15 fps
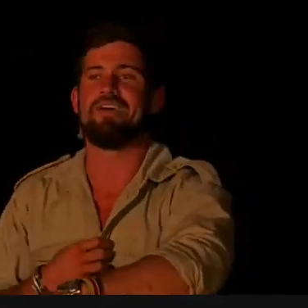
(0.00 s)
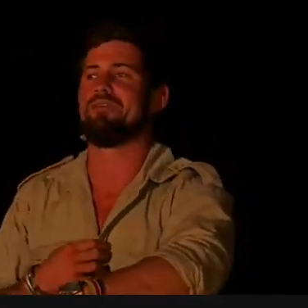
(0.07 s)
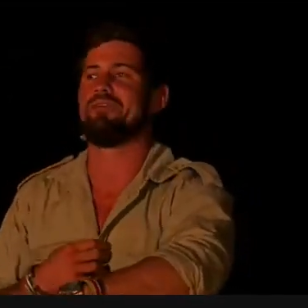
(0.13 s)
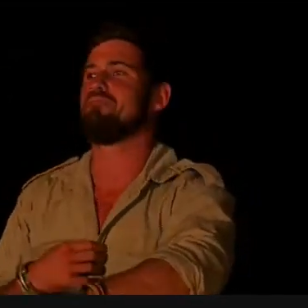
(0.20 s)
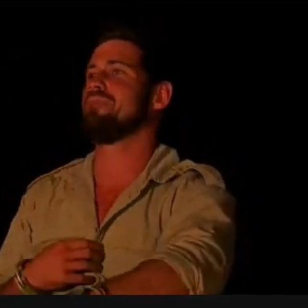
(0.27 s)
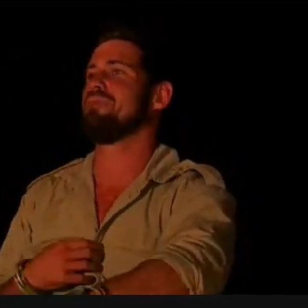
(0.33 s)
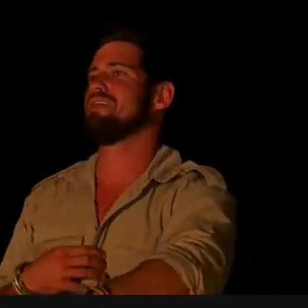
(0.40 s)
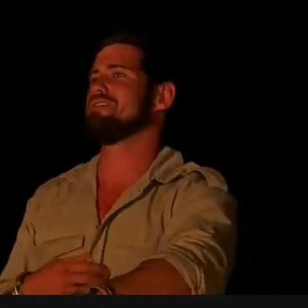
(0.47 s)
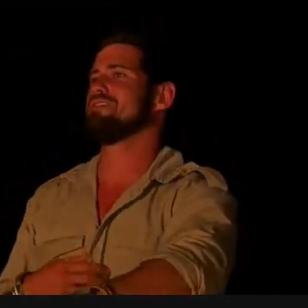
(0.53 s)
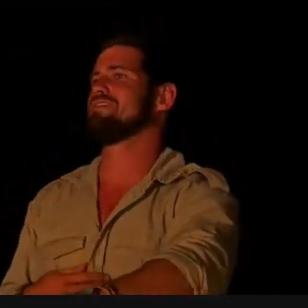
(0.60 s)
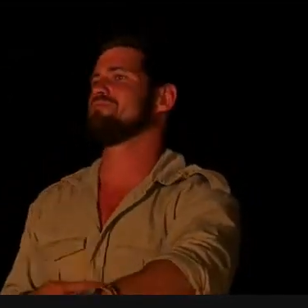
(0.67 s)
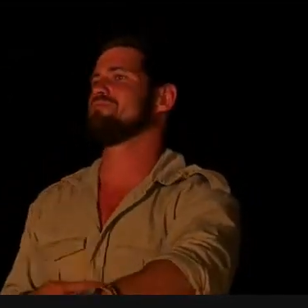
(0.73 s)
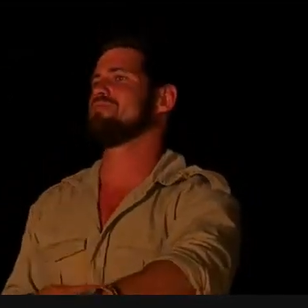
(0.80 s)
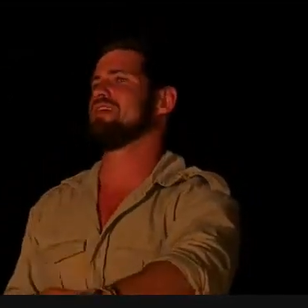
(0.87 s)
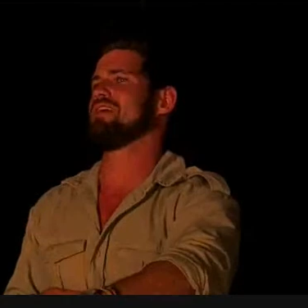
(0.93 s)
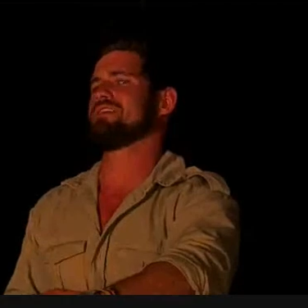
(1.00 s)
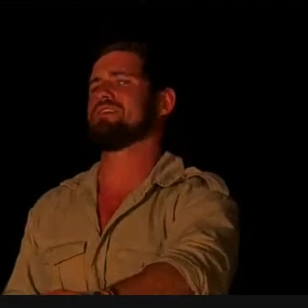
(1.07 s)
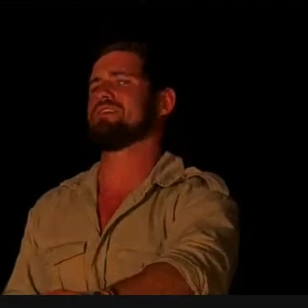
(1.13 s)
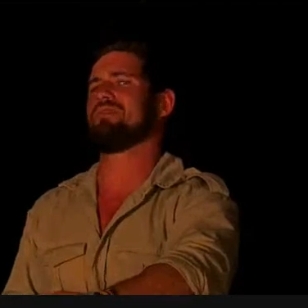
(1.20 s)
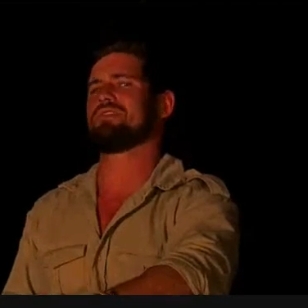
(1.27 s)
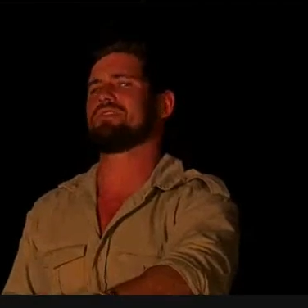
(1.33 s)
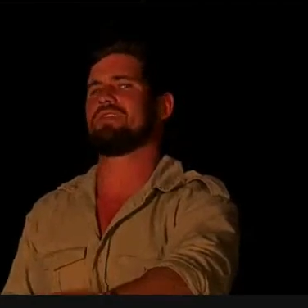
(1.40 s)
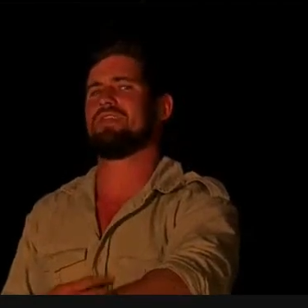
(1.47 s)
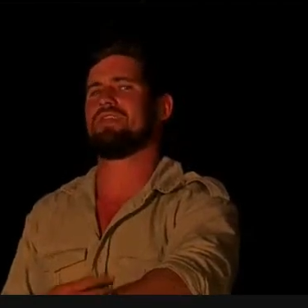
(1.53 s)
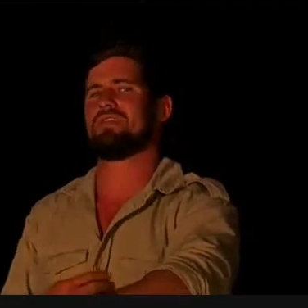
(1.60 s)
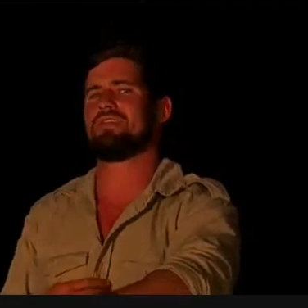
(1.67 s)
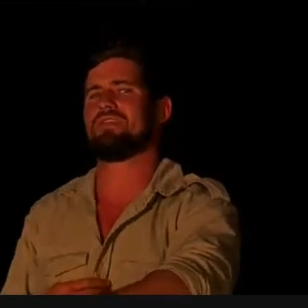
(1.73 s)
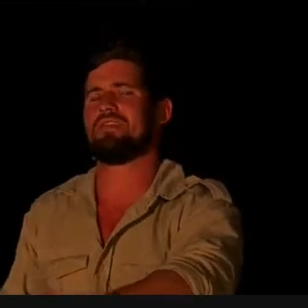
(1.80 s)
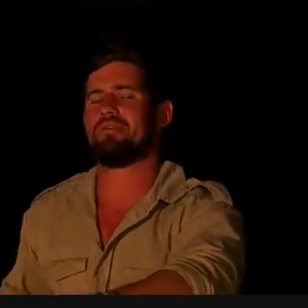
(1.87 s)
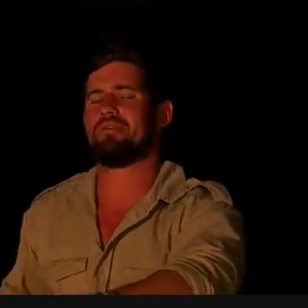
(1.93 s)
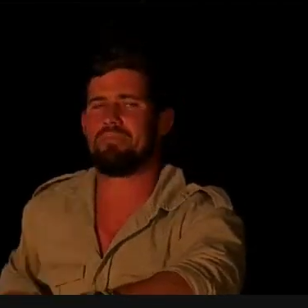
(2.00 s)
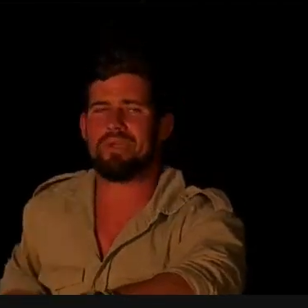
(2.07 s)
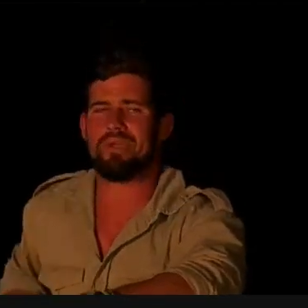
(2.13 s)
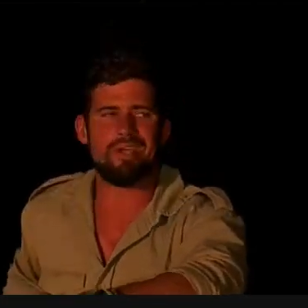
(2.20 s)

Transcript: pleasant surprise that it wasn't anything